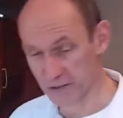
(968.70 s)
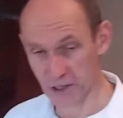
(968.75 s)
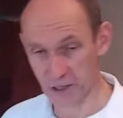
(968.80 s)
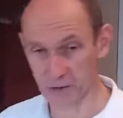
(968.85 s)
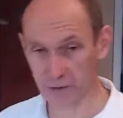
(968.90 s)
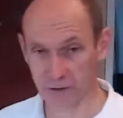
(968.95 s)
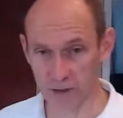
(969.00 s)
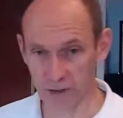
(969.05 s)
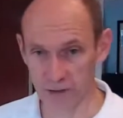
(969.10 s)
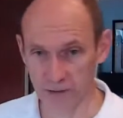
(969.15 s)

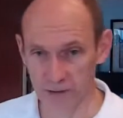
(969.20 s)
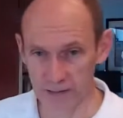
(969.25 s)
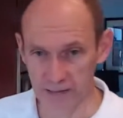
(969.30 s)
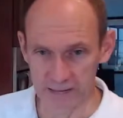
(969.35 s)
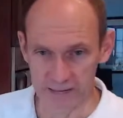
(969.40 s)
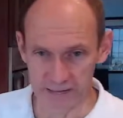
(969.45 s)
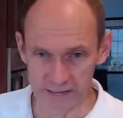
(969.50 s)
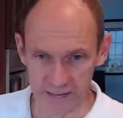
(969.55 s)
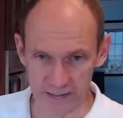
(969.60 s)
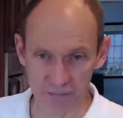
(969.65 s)
general,
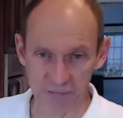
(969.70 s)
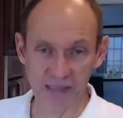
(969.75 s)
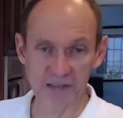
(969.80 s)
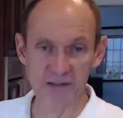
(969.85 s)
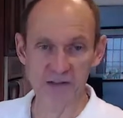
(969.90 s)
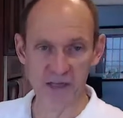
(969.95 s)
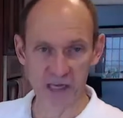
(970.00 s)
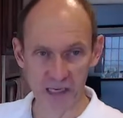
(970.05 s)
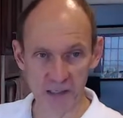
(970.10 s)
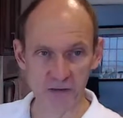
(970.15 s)
if
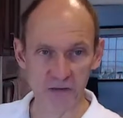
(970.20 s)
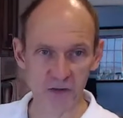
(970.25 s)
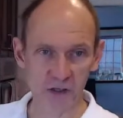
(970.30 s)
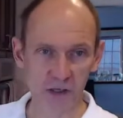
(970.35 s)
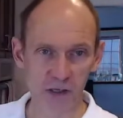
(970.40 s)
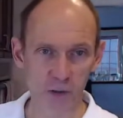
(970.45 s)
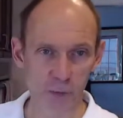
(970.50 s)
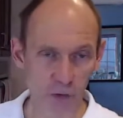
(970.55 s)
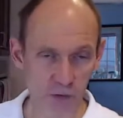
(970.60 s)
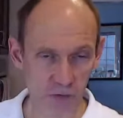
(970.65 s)
there's
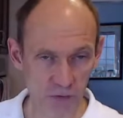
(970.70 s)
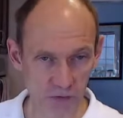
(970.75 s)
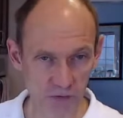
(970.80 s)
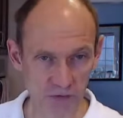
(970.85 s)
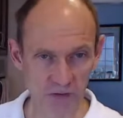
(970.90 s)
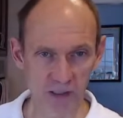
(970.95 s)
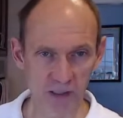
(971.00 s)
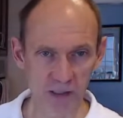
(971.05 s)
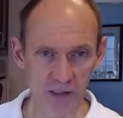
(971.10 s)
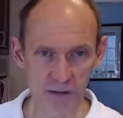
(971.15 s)
anything you want to
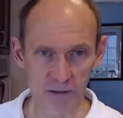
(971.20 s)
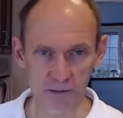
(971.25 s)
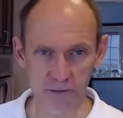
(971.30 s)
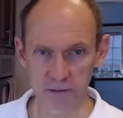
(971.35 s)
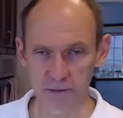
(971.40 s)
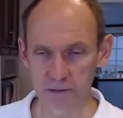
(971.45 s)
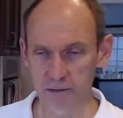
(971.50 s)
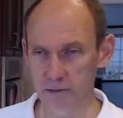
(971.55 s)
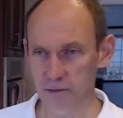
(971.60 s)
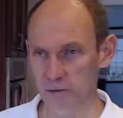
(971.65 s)
see,
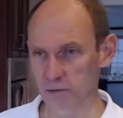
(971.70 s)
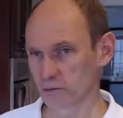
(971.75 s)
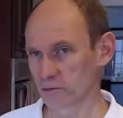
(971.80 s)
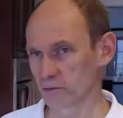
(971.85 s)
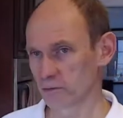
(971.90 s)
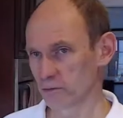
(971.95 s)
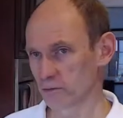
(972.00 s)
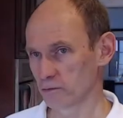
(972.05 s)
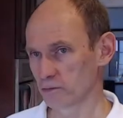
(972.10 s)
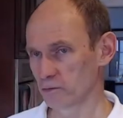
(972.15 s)

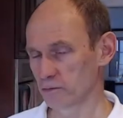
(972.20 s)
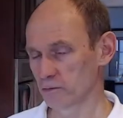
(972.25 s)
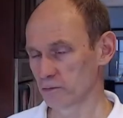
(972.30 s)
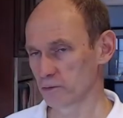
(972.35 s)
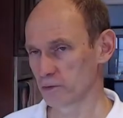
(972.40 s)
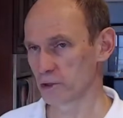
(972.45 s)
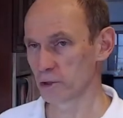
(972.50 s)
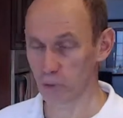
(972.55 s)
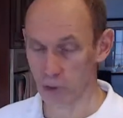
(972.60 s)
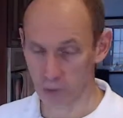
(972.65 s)

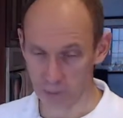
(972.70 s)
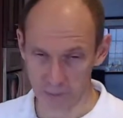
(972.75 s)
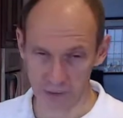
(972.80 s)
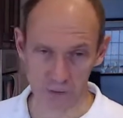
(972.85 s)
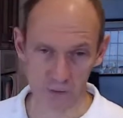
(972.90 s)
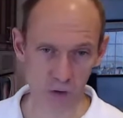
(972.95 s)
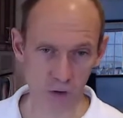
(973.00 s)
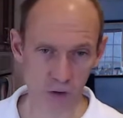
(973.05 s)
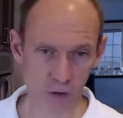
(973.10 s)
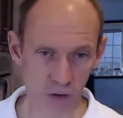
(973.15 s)
you want me
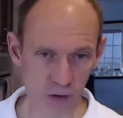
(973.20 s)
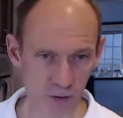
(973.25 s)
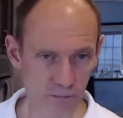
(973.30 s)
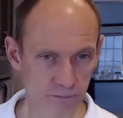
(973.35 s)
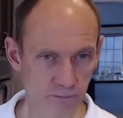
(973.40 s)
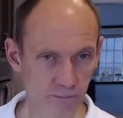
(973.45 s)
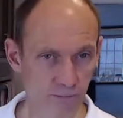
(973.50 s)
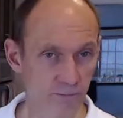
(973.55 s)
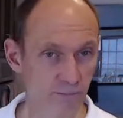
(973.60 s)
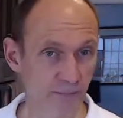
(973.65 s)
to cook,
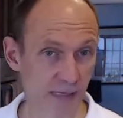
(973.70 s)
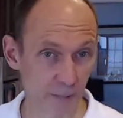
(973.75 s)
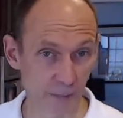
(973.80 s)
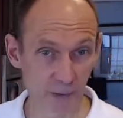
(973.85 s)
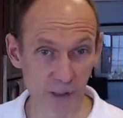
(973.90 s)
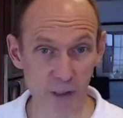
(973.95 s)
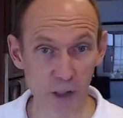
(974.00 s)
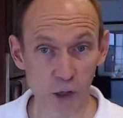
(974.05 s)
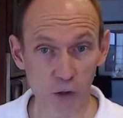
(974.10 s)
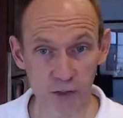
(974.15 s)
let
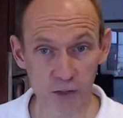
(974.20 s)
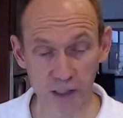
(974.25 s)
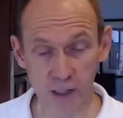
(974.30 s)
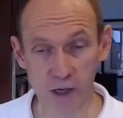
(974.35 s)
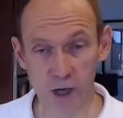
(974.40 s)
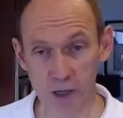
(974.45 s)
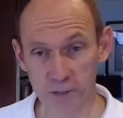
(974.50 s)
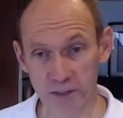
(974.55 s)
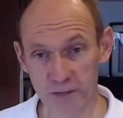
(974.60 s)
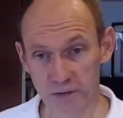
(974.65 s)
me know in the
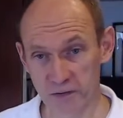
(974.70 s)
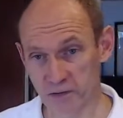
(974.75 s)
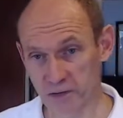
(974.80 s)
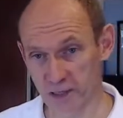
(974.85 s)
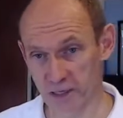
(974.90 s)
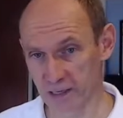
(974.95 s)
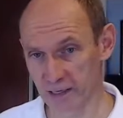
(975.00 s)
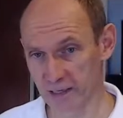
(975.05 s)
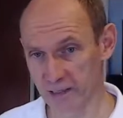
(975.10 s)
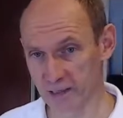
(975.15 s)
comments,
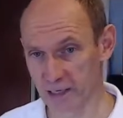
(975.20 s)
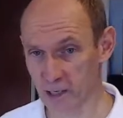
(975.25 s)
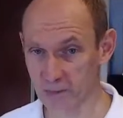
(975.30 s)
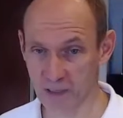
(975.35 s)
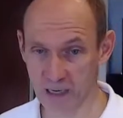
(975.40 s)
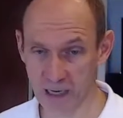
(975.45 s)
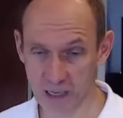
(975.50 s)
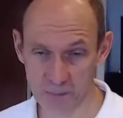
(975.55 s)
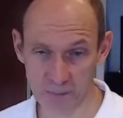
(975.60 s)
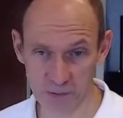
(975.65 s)
and I'll
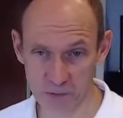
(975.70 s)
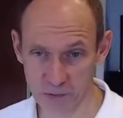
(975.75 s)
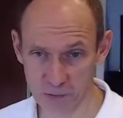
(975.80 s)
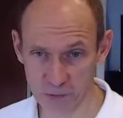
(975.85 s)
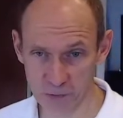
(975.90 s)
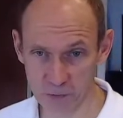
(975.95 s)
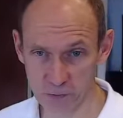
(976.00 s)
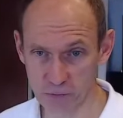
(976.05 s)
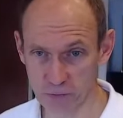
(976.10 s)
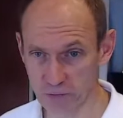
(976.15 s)
be happy
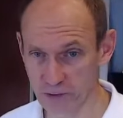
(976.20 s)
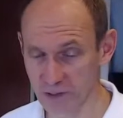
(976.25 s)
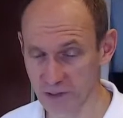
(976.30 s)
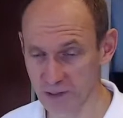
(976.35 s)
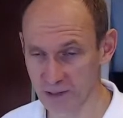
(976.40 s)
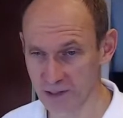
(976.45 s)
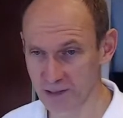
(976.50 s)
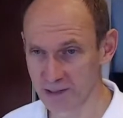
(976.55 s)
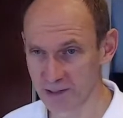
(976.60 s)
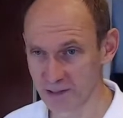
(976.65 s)
to
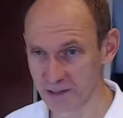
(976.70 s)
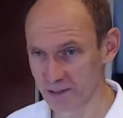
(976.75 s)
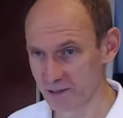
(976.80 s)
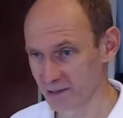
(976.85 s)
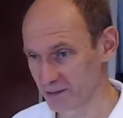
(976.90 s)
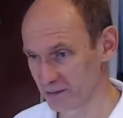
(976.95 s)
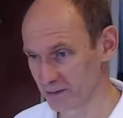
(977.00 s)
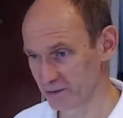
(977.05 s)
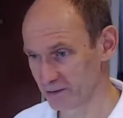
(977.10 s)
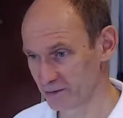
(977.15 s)

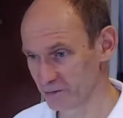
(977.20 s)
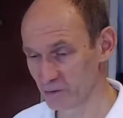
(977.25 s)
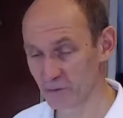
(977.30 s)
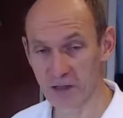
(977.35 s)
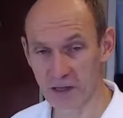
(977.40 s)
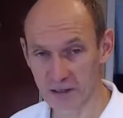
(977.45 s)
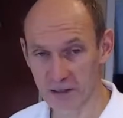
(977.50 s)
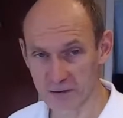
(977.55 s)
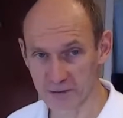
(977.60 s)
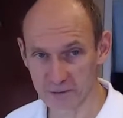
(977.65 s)
do
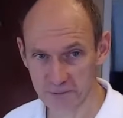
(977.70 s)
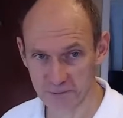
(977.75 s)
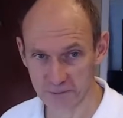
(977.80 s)
that.